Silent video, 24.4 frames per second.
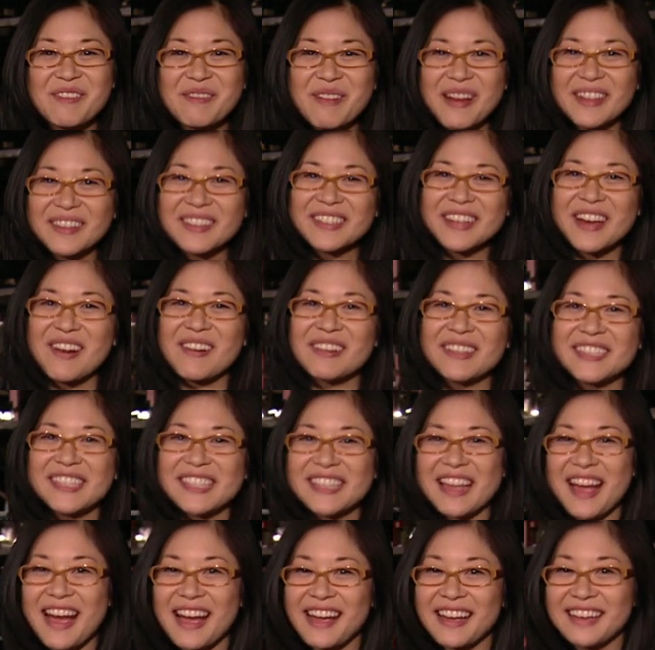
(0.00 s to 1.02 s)
about to go
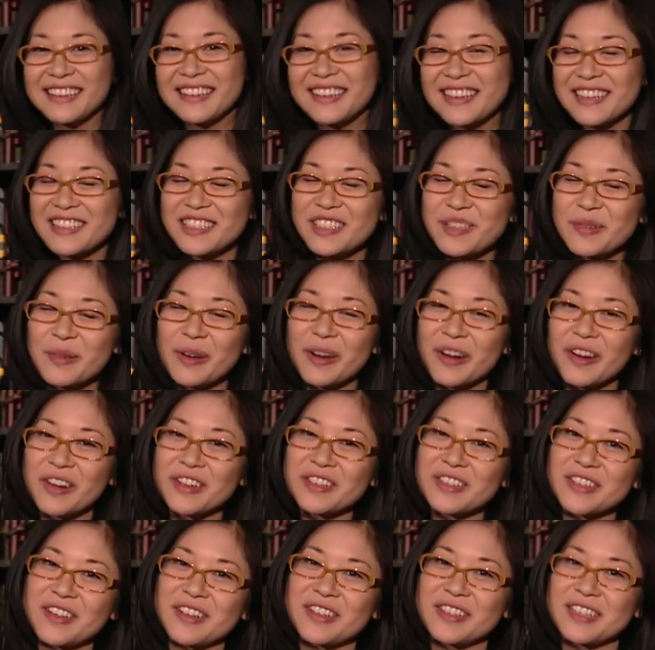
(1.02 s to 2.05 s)
inside to
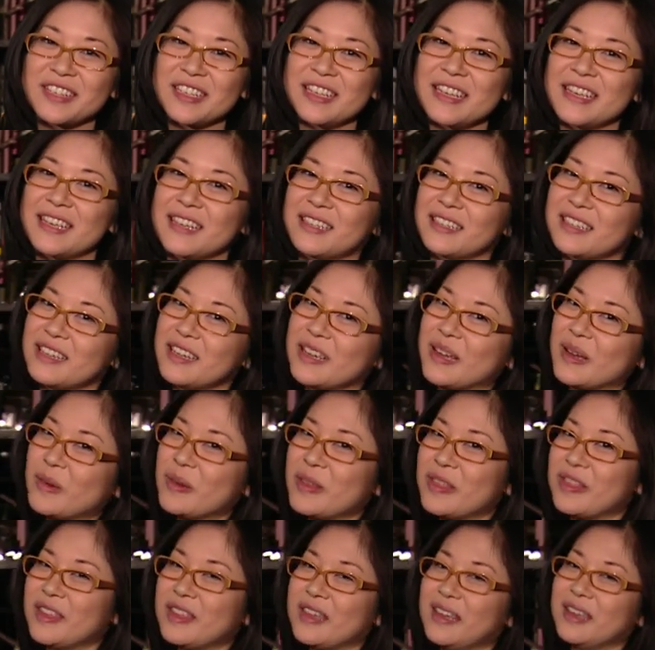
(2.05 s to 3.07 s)
rehearse our scene
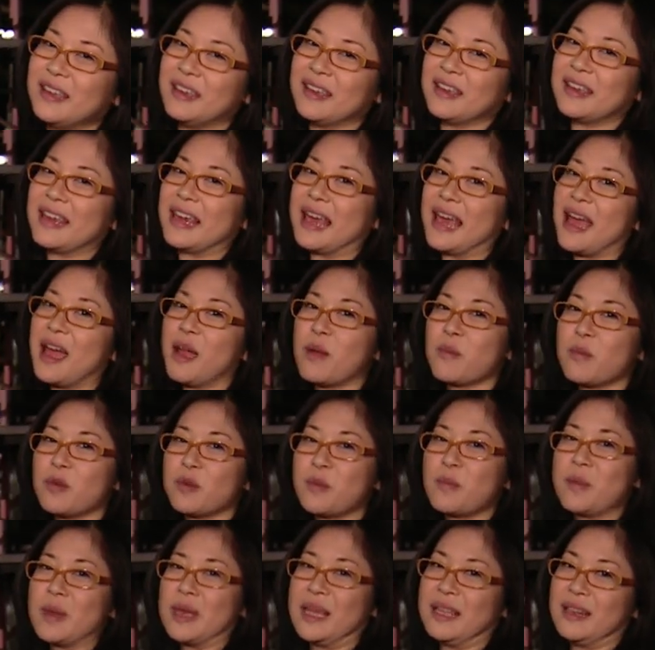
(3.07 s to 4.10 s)
with the
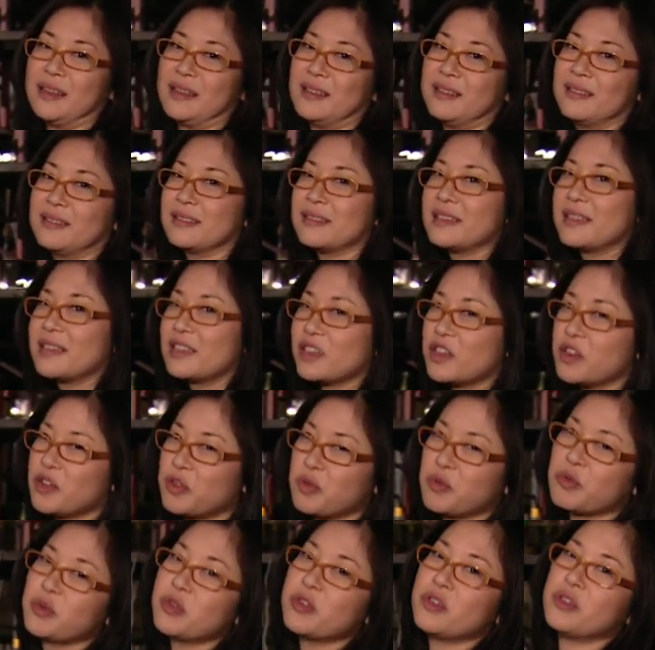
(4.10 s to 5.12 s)
cameramen and
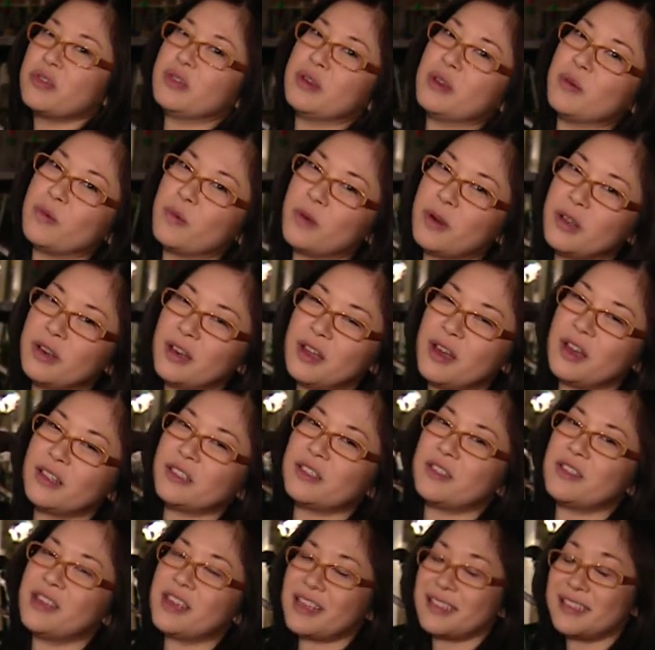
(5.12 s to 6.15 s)
crew and whatnot
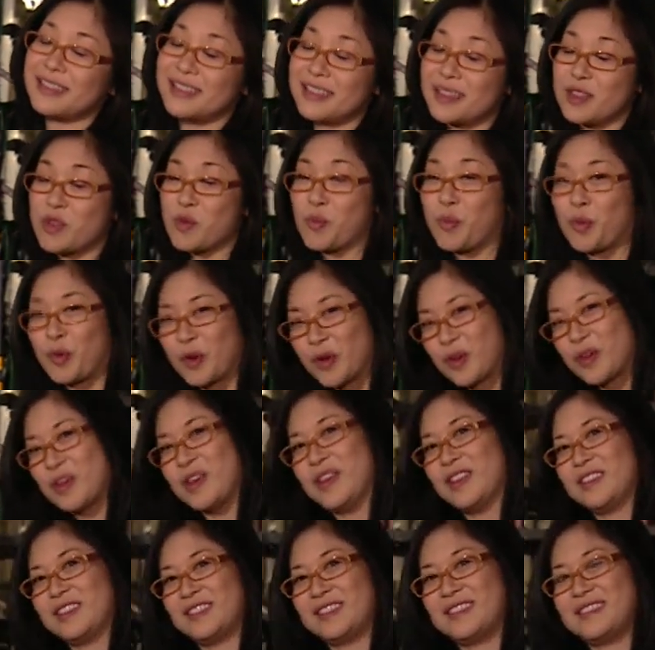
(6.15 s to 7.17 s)
so they can see the
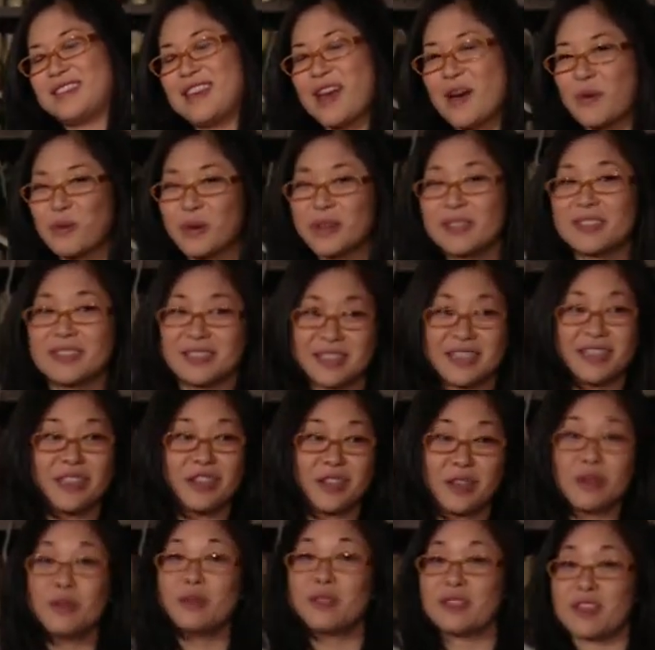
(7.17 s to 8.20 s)
brilliance that was the scene
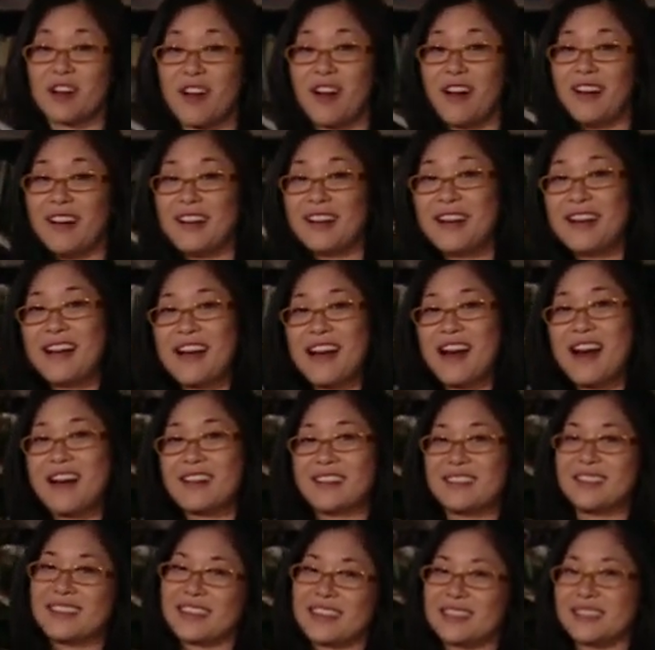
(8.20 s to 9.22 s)
you saw out
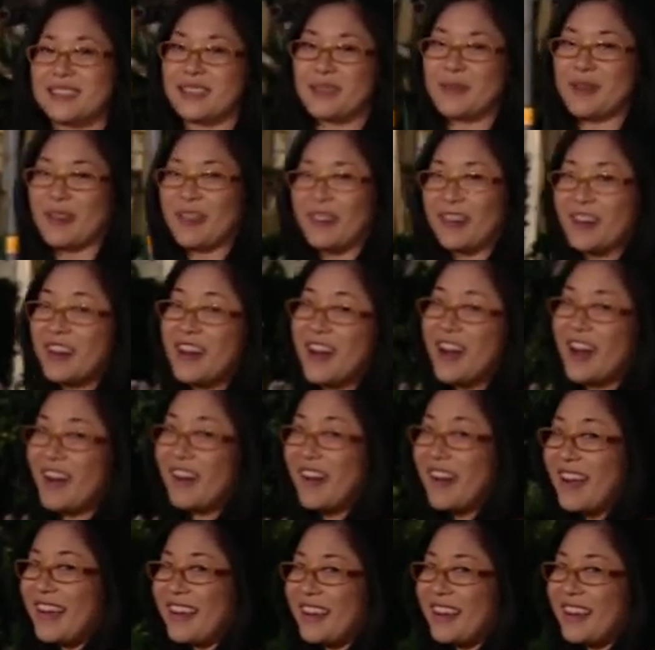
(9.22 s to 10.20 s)
in the gazebo. All right,